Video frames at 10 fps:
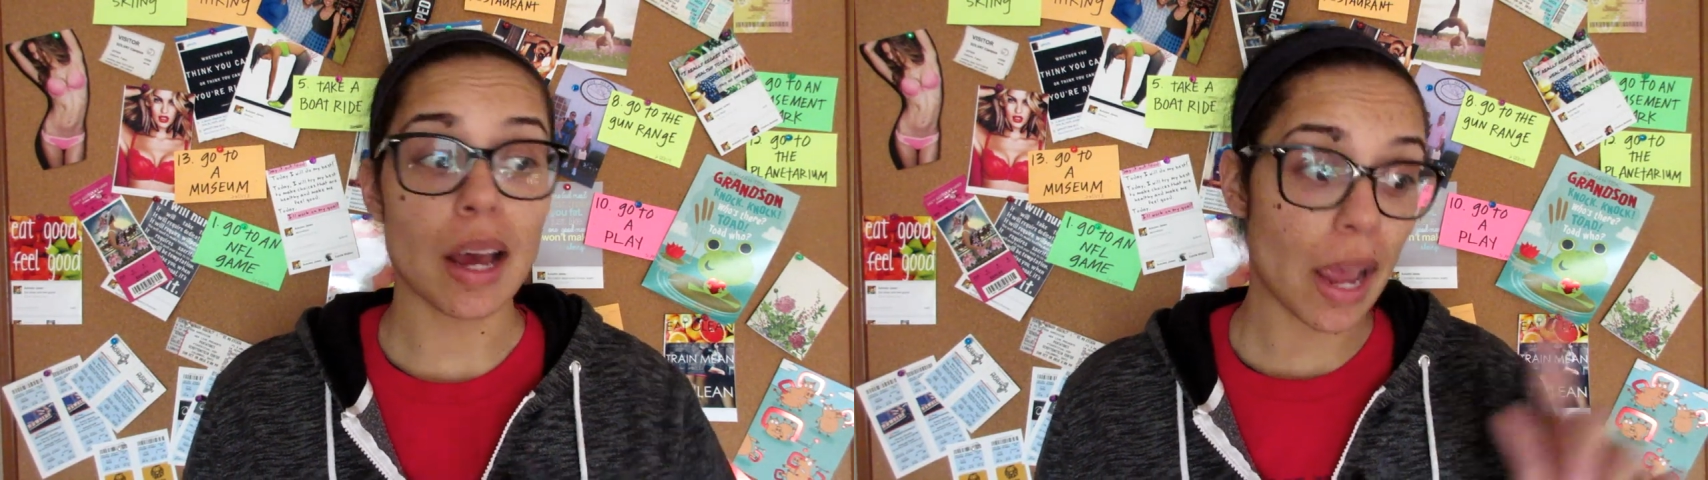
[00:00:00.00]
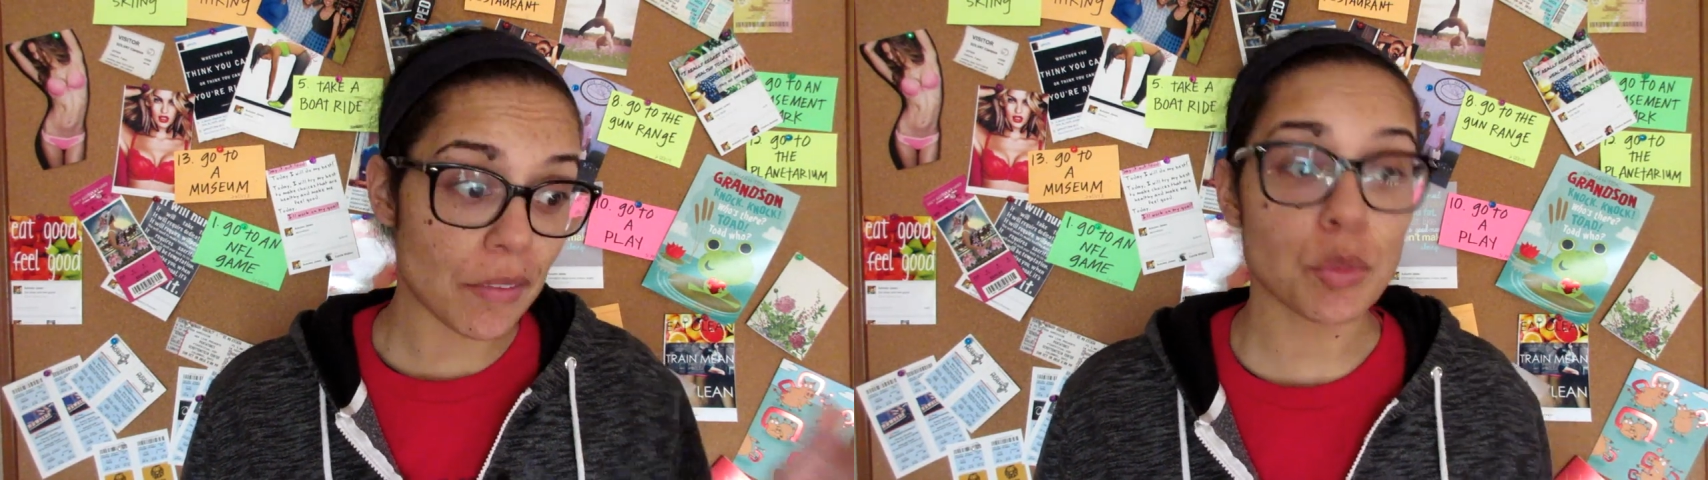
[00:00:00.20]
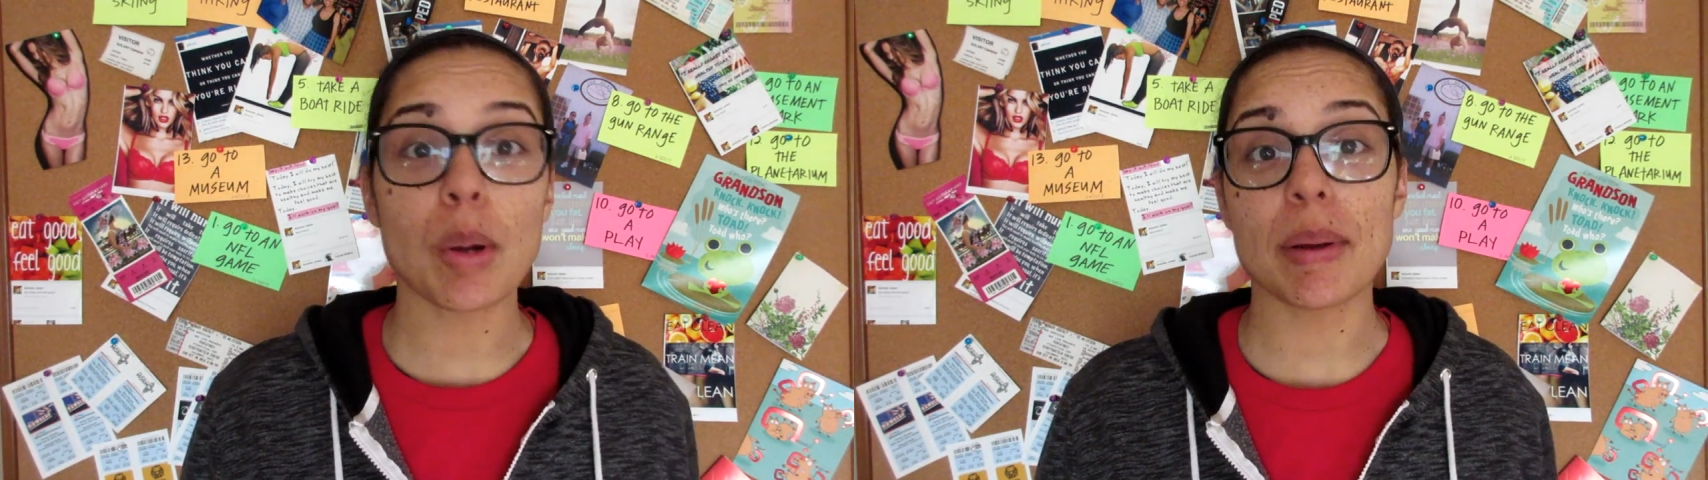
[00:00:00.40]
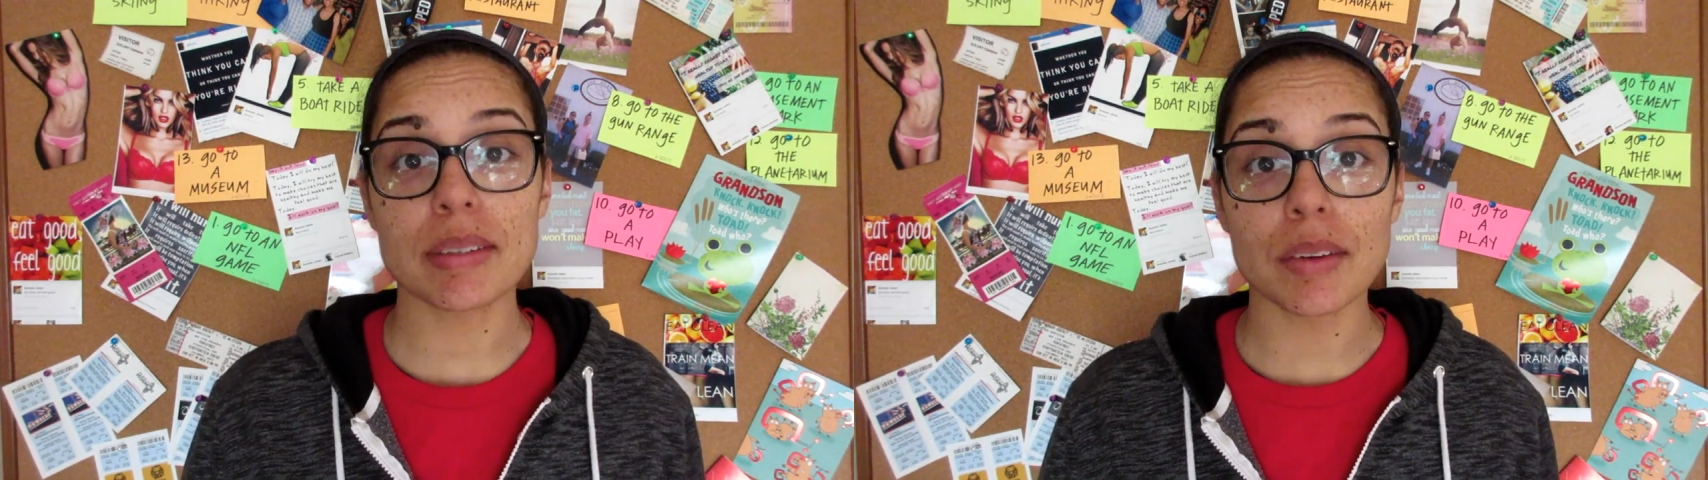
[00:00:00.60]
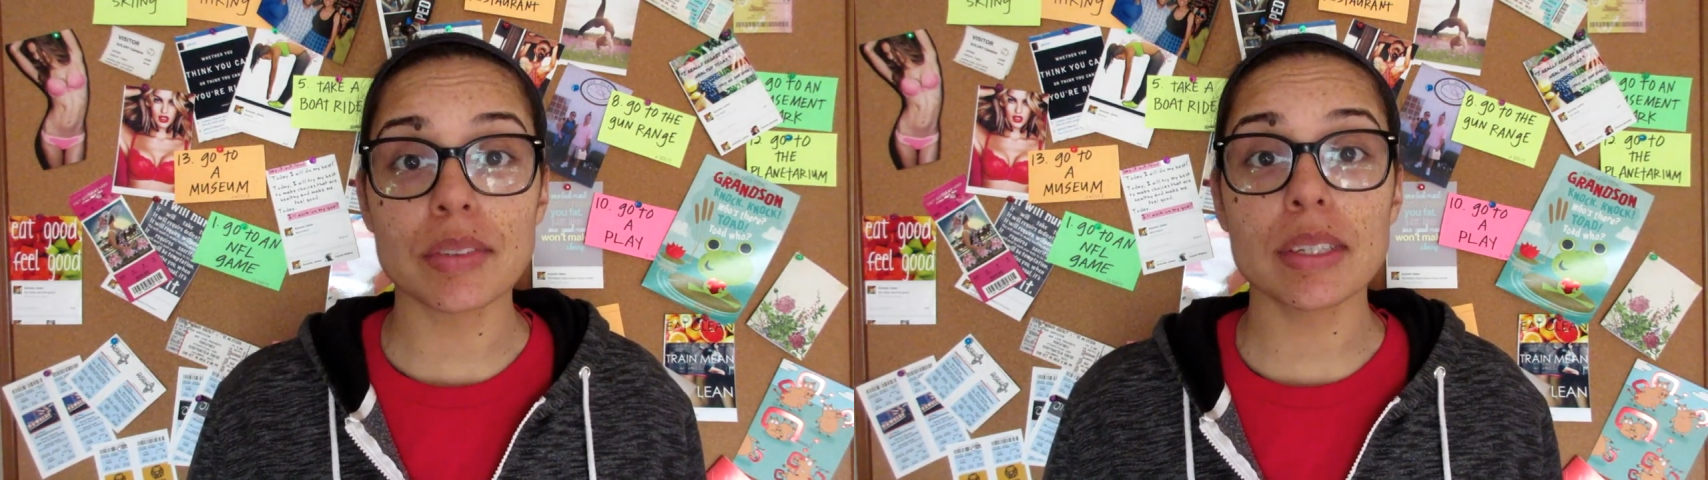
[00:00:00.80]
I have to weigh
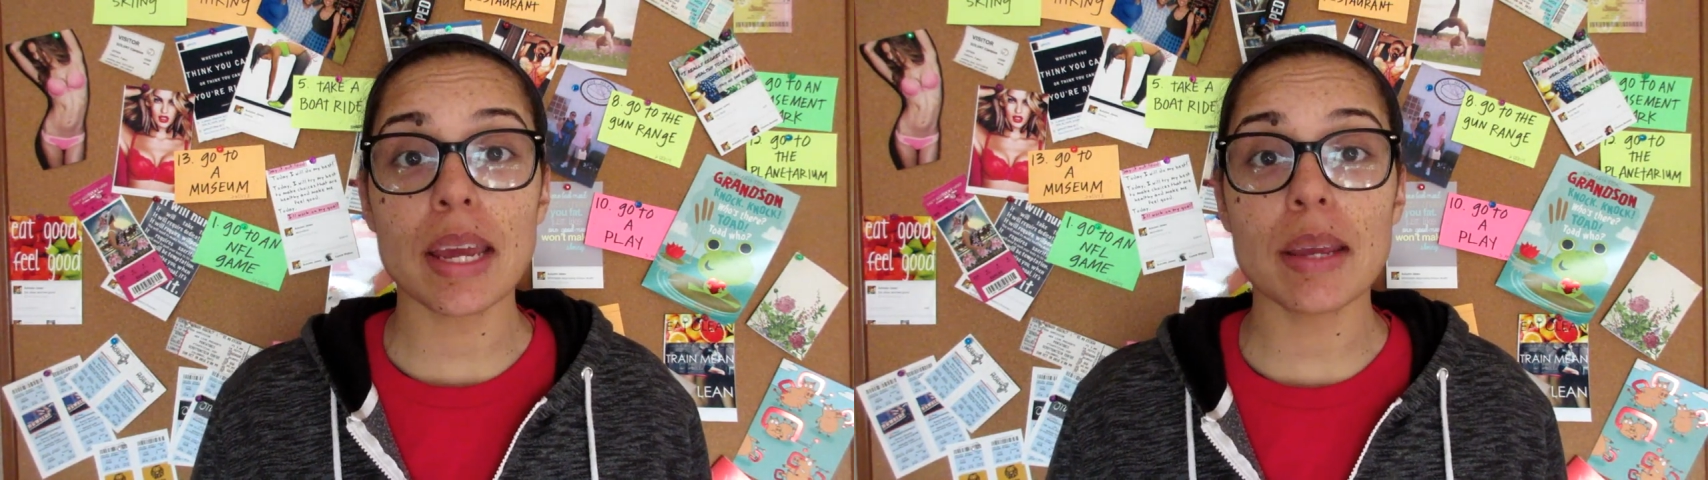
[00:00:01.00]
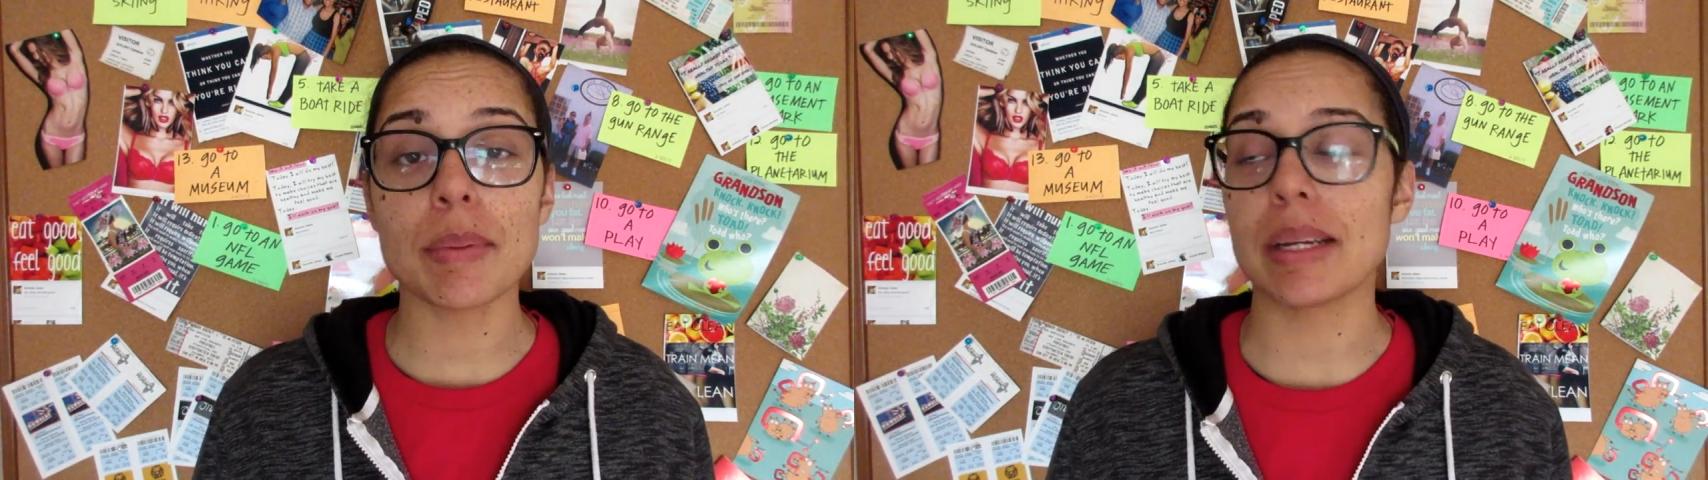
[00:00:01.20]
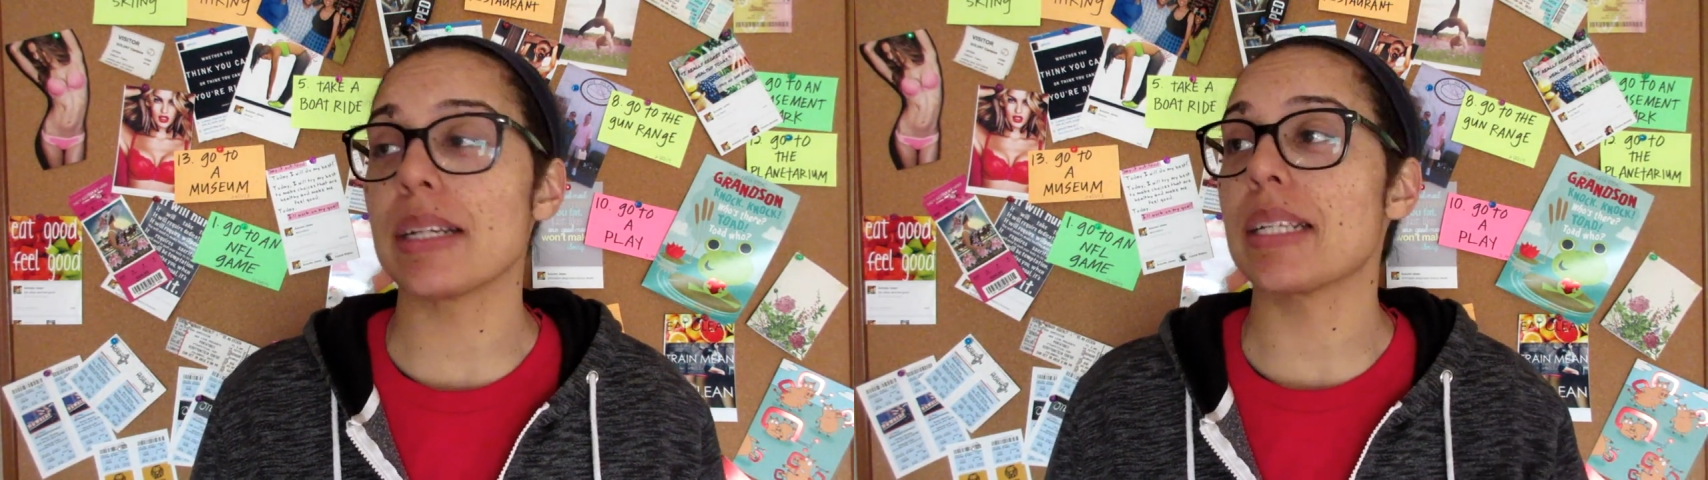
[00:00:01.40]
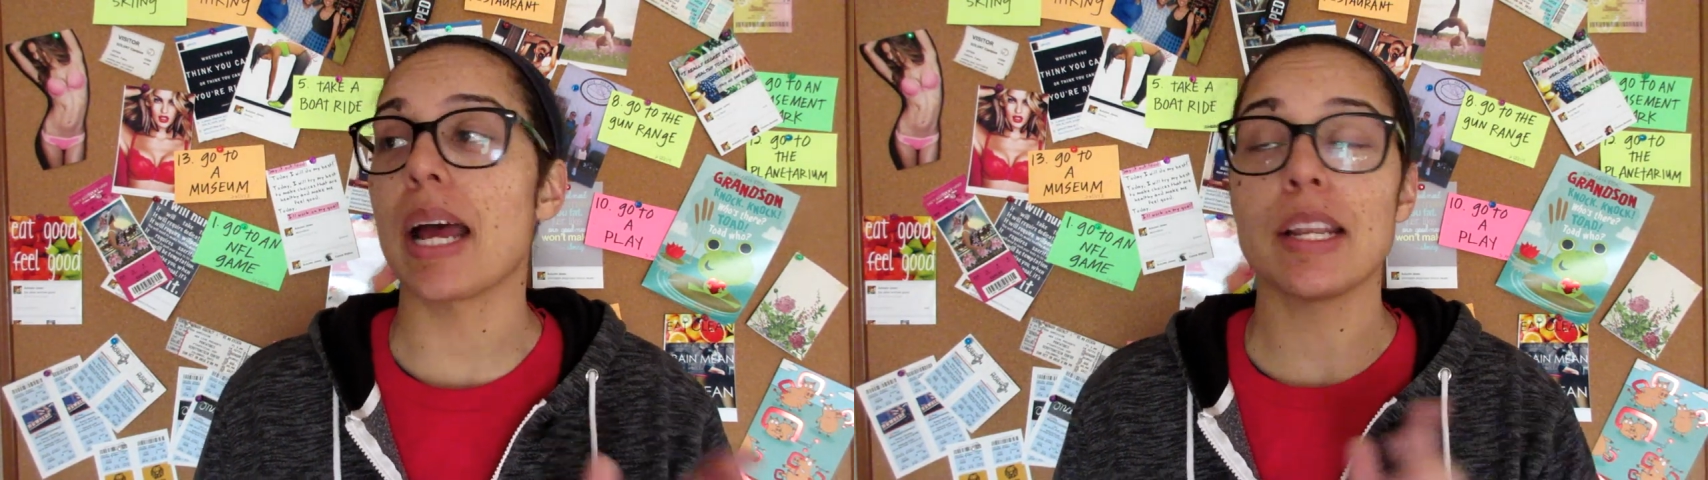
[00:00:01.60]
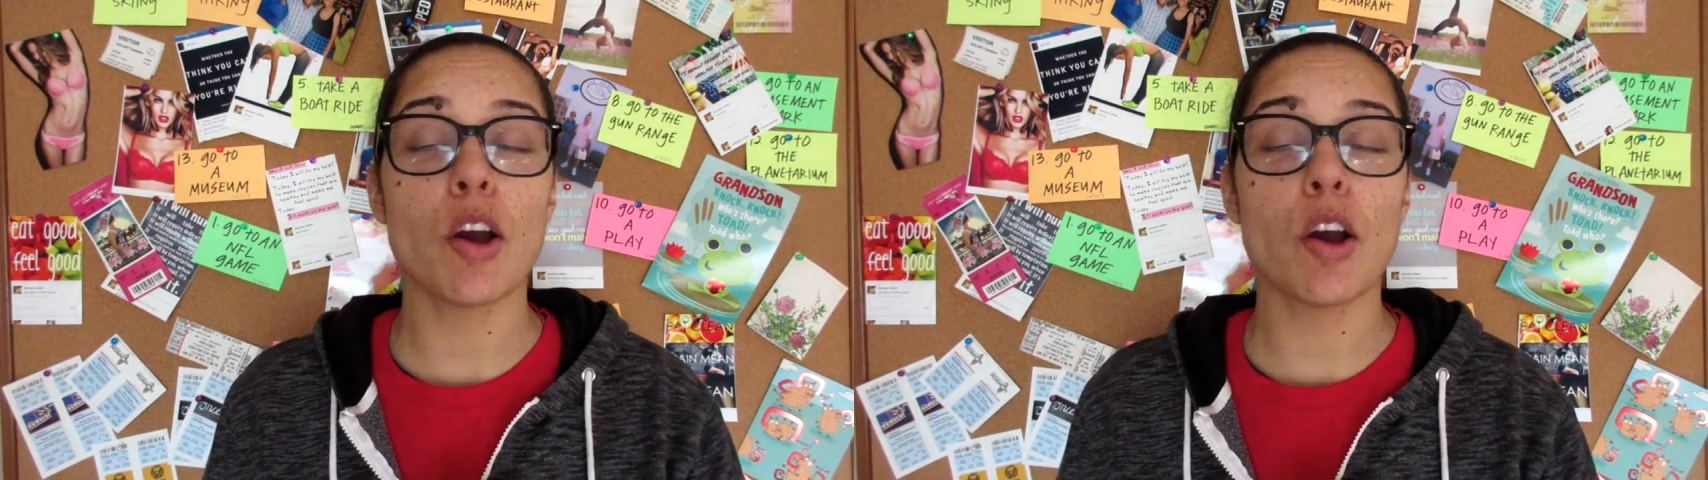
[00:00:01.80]
myself today because I